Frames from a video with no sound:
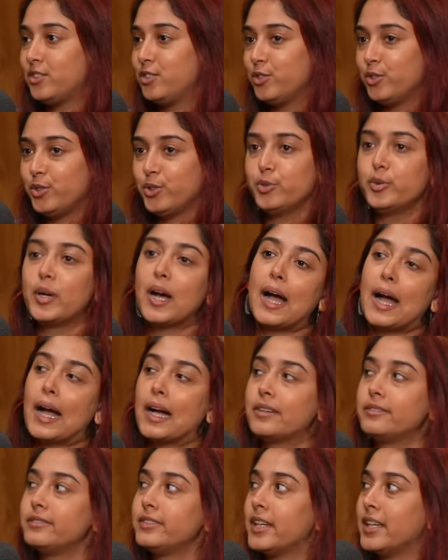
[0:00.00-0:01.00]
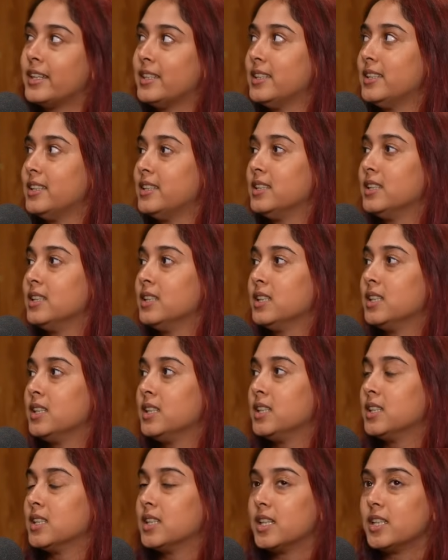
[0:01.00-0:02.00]
do you have any
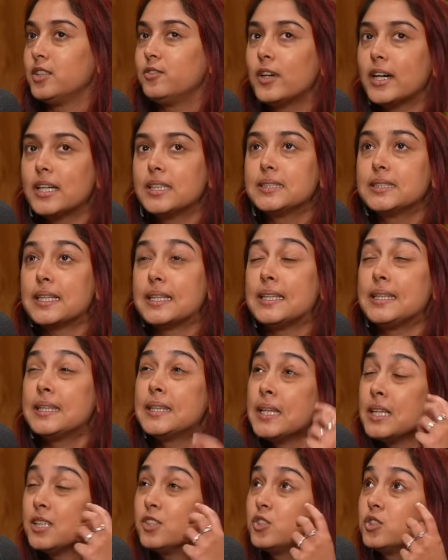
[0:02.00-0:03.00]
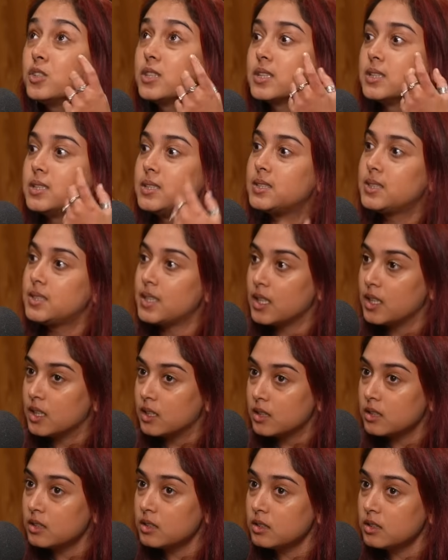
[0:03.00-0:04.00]
advice, any things to
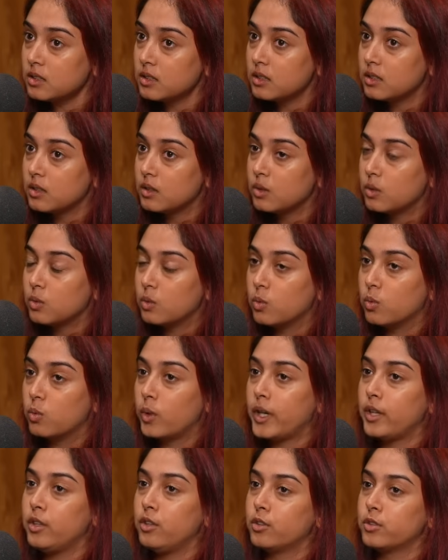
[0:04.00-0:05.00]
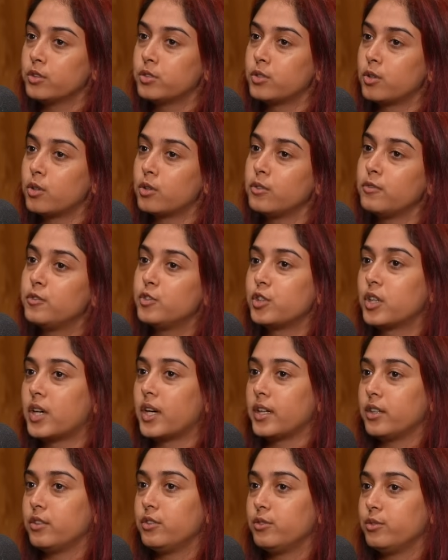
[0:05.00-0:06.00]
consider when you're sort of
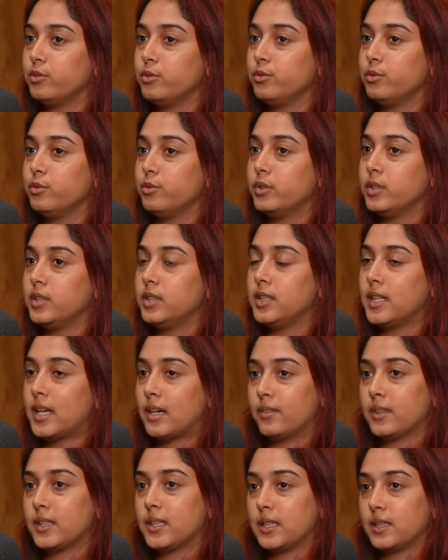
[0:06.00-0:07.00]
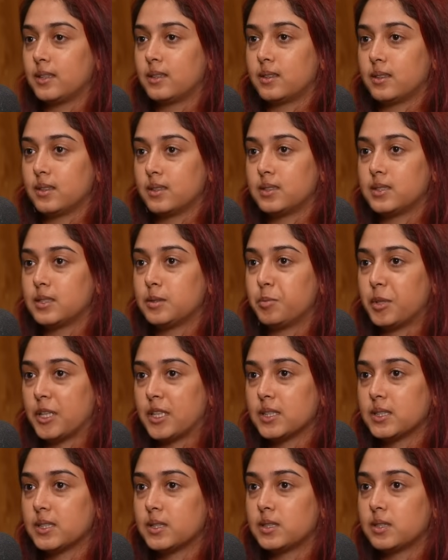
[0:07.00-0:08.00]
trying to navigate this
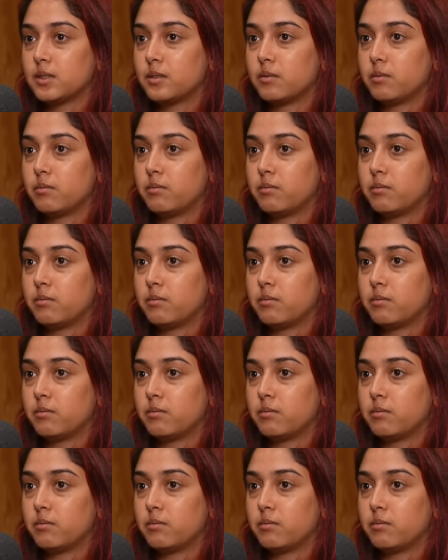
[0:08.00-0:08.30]
space?